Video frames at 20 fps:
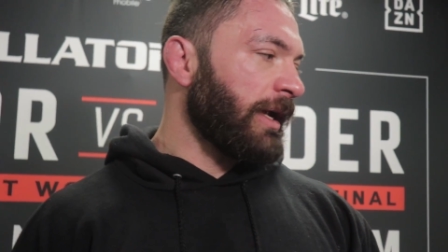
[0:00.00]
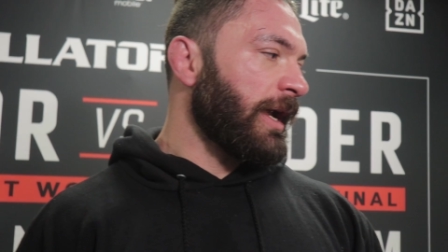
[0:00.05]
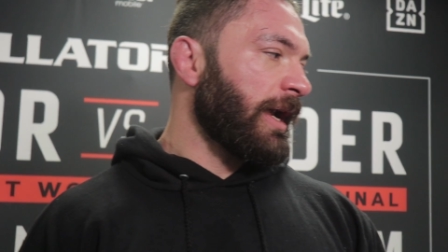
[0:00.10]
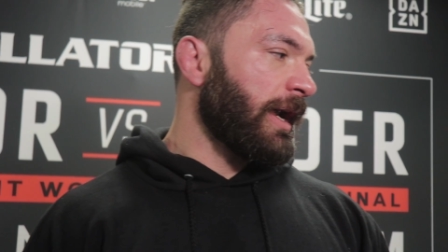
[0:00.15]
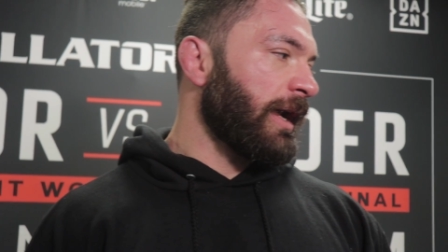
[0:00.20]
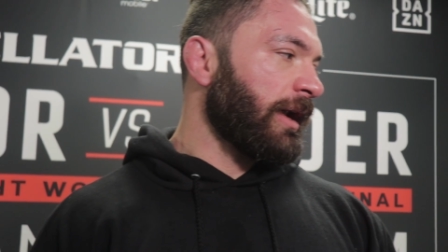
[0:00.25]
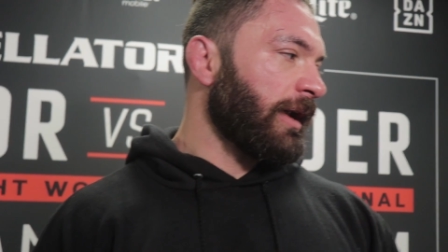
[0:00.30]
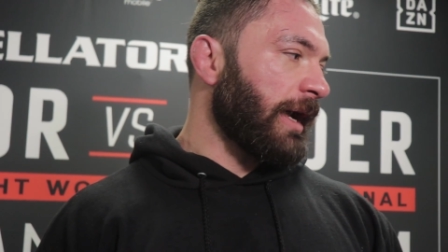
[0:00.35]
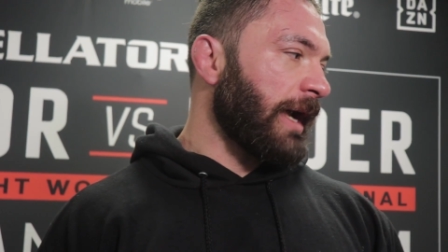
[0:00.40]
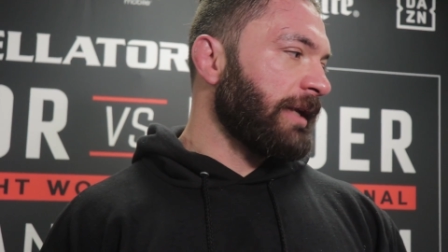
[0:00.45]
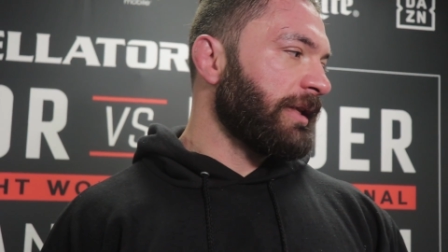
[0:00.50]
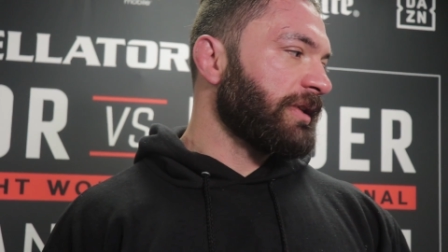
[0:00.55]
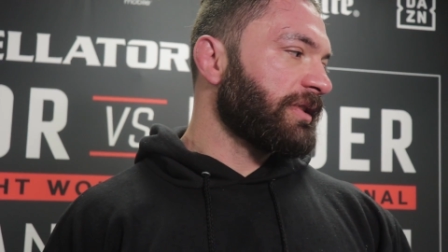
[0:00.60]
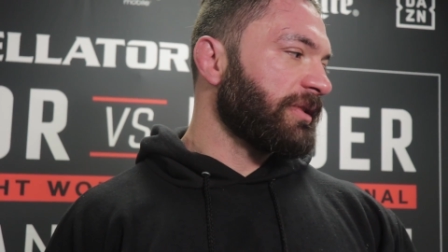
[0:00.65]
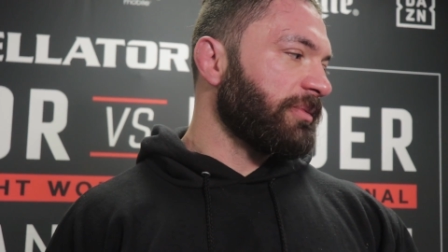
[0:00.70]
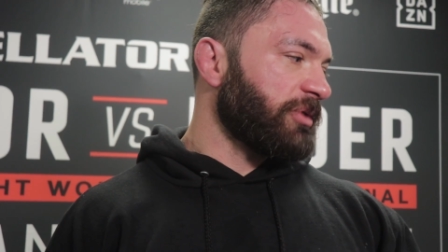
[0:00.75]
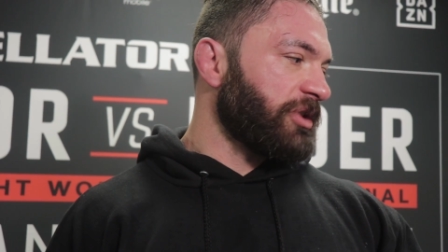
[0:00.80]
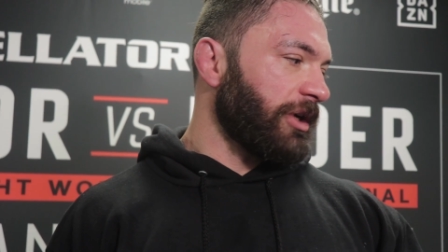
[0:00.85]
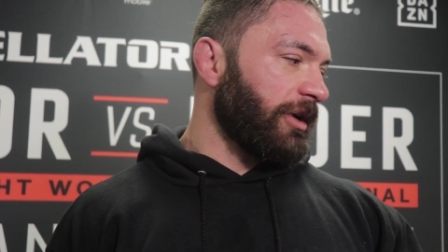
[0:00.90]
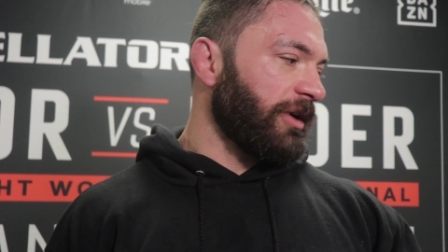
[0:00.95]
Yeah, I did
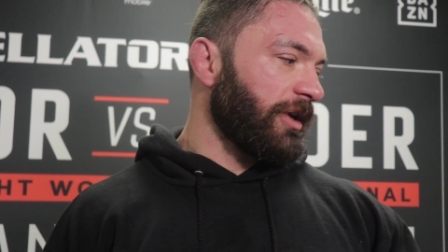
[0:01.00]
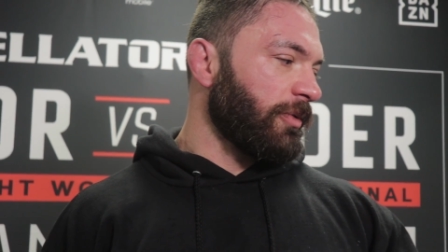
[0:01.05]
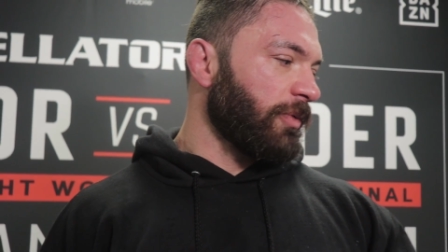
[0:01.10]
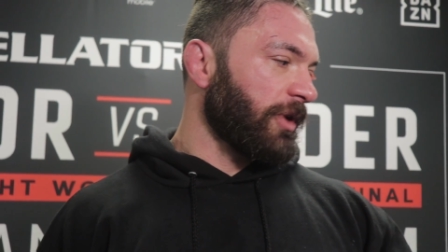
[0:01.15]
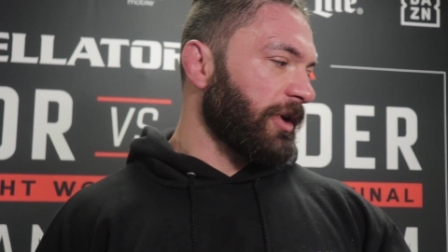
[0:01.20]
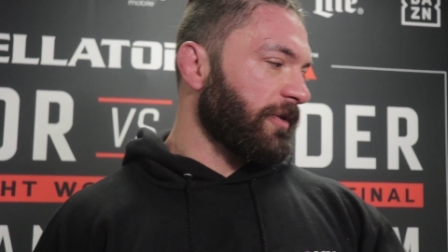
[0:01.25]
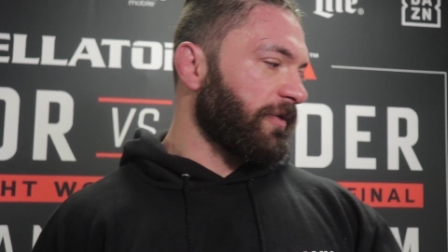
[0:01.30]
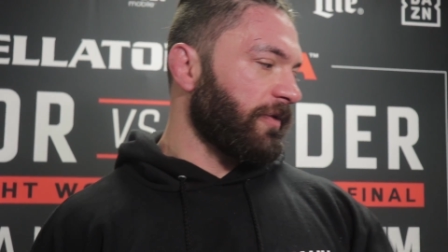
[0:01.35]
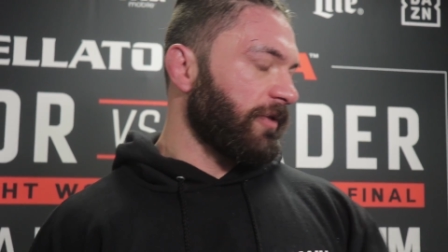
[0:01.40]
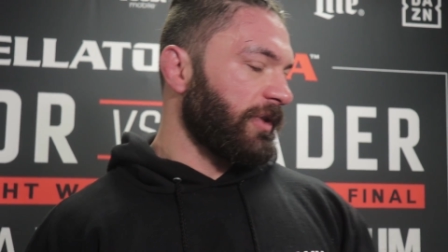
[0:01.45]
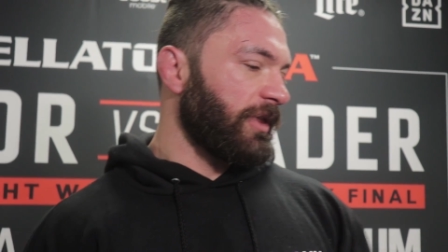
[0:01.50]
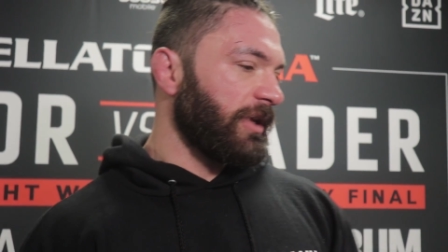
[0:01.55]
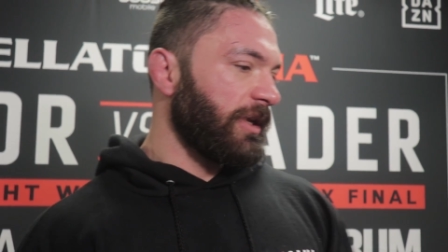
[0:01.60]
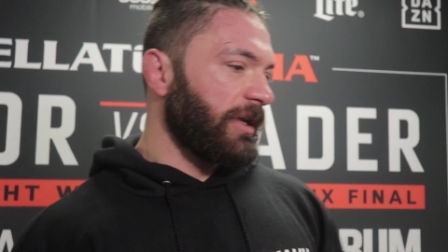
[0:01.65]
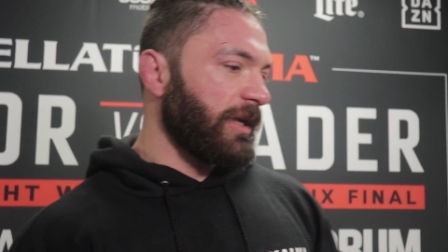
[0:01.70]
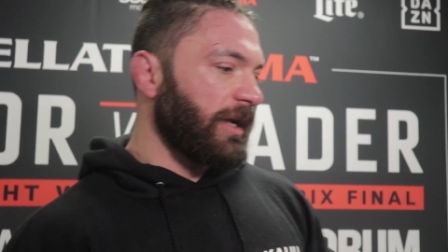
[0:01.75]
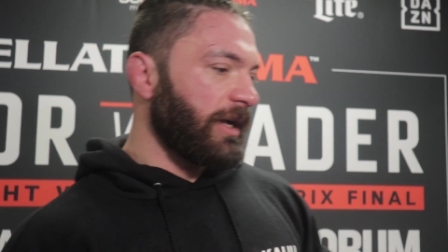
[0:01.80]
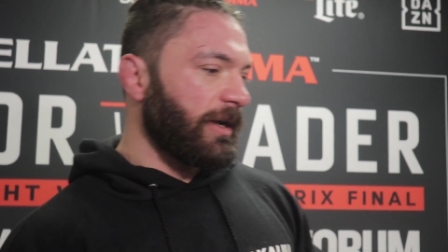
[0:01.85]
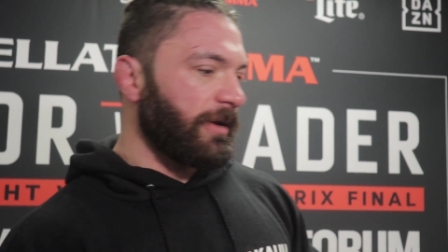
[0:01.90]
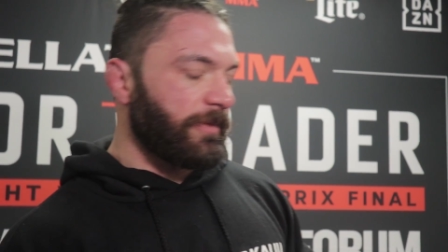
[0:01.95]
some charity work for
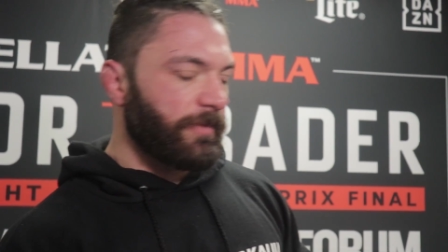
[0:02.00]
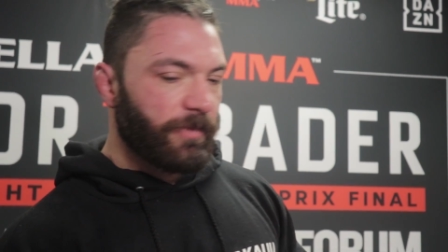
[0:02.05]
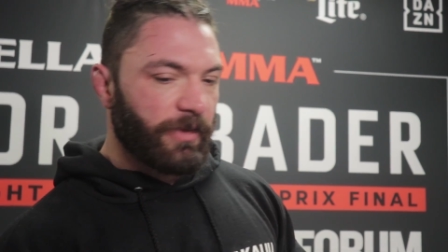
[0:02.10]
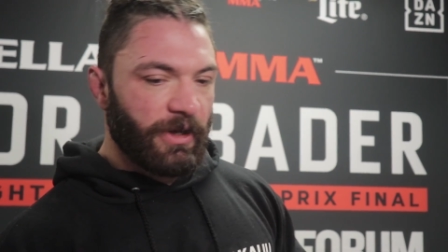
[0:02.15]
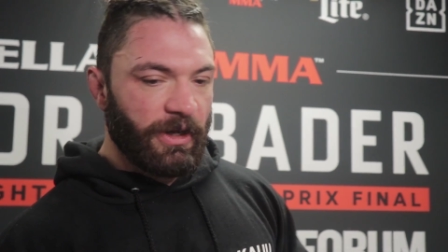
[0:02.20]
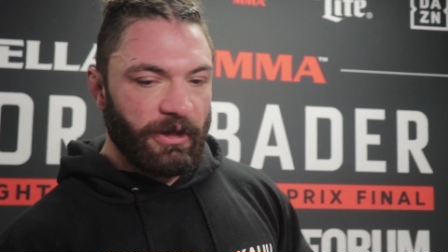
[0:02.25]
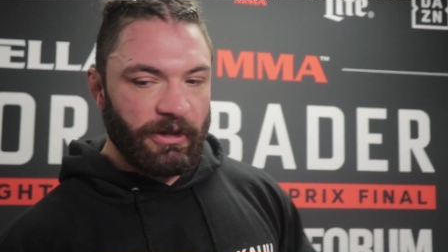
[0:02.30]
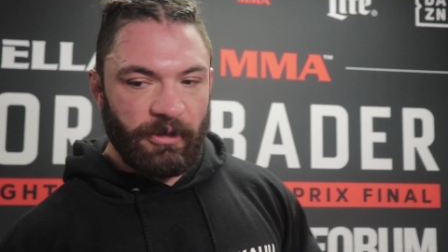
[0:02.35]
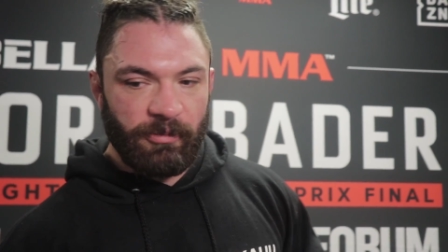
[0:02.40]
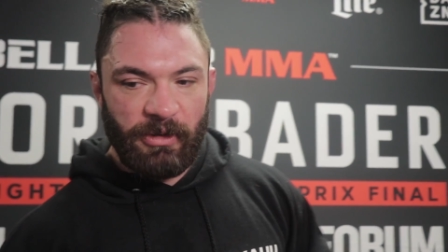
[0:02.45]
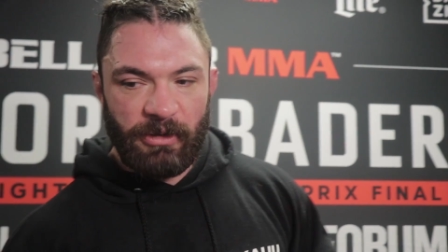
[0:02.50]
the